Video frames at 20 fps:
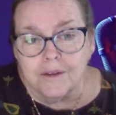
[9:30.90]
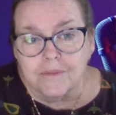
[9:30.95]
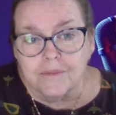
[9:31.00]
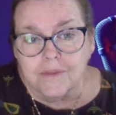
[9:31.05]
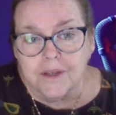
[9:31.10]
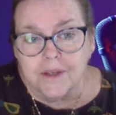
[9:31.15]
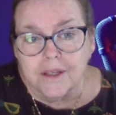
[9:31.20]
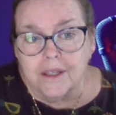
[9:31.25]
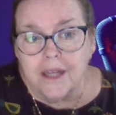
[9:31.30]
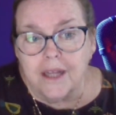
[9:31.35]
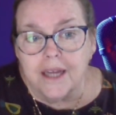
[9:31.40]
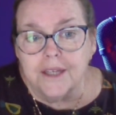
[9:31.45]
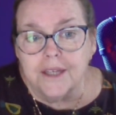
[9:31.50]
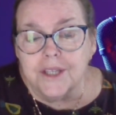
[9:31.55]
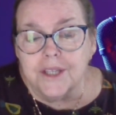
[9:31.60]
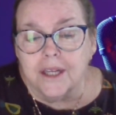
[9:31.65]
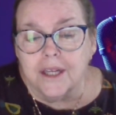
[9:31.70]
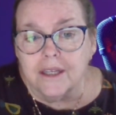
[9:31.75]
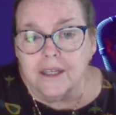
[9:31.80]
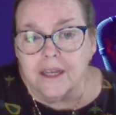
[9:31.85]

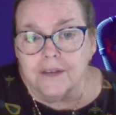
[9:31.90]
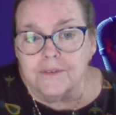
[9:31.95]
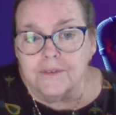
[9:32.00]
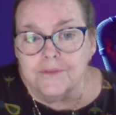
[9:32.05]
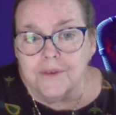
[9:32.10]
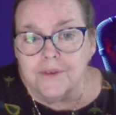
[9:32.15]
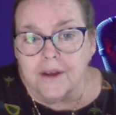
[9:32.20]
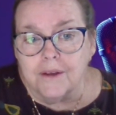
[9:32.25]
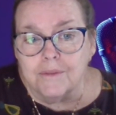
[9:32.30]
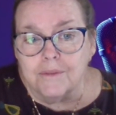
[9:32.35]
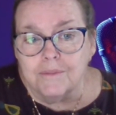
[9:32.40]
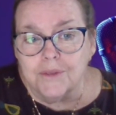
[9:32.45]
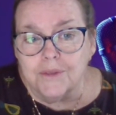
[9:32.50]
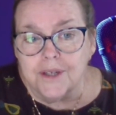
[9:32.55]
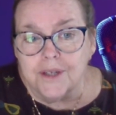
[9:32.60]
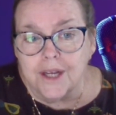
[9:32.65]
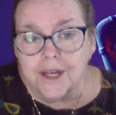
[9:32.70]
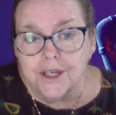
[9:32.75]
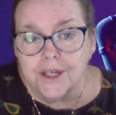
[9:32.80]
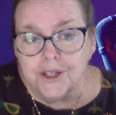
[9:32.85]
clientele of
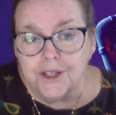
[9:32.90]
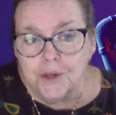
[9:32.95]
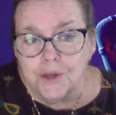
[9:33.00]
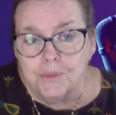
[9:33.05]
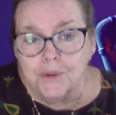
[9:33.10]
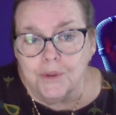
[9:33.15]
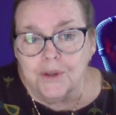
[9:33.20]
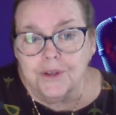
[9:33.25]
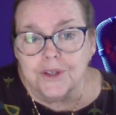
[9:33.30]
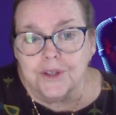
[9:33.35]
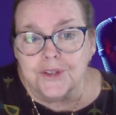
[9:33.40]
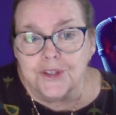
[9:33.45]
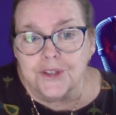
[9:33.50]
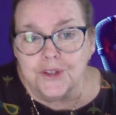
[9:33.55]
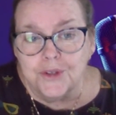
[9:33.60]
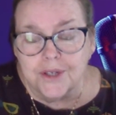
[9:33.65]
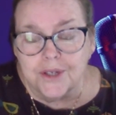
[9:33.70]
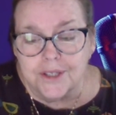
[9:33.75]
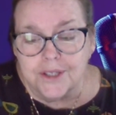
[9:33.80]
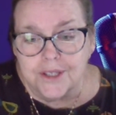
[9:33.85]
United Yearbook, the
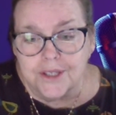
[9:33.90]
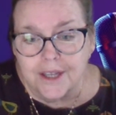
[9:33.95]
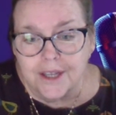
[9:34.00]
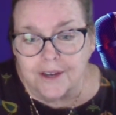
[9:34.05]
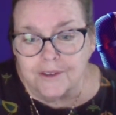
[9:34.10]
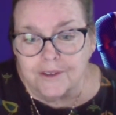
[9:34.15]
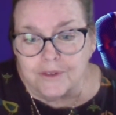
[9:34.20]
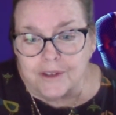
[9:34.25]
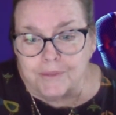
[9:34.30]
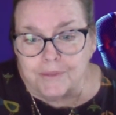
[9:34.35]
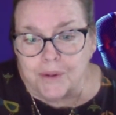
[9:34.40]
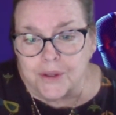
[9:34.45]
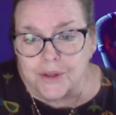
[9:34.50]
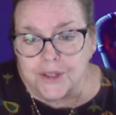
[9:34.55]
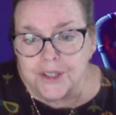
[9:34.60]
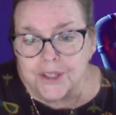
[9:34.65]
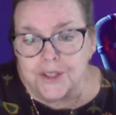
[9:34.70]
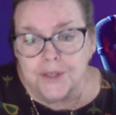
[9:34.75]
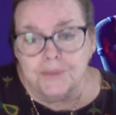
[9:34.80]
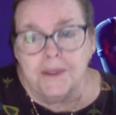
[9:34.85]
students that
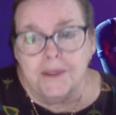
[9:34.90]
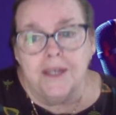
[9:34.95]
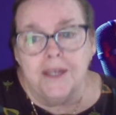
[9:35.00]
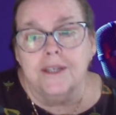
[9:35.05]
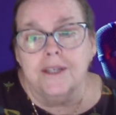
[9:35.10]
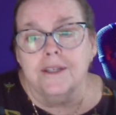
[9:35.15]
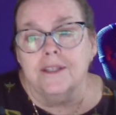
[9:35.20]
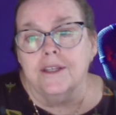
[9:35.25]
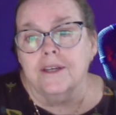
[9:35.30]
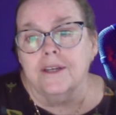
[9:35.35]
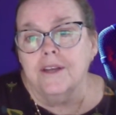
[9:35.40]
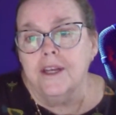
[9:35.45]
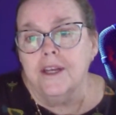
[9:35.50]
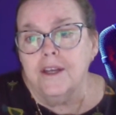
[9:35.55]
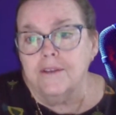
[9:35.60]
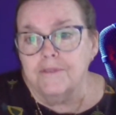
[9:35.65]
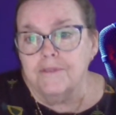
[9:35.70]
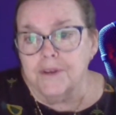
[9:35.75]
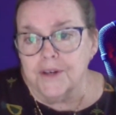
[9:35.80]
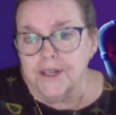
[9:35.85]
participated in the
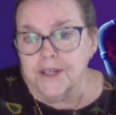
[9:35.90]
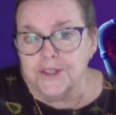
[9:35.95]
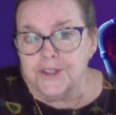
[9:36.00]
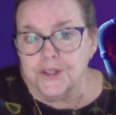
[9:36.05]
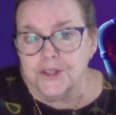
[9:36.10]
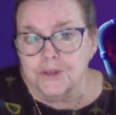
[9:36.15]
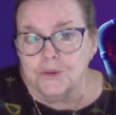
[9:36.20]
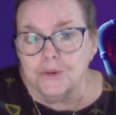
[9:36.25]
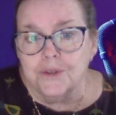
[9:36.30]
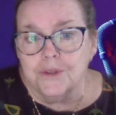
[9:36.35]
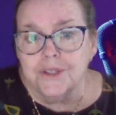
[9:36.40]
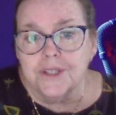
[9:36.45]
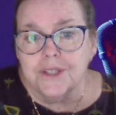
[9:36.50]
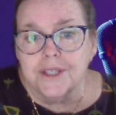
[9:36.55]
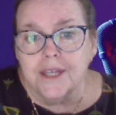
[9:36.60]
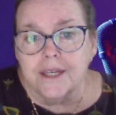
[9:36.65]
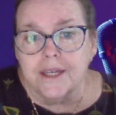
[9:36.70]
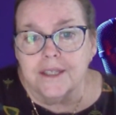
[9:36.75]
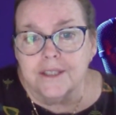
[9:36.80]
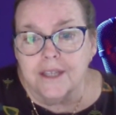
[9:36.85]
various schools
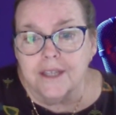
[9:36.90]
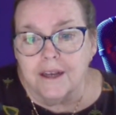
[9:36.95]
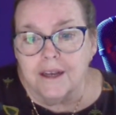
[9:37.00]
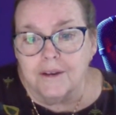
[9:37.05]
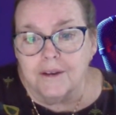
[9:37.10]
that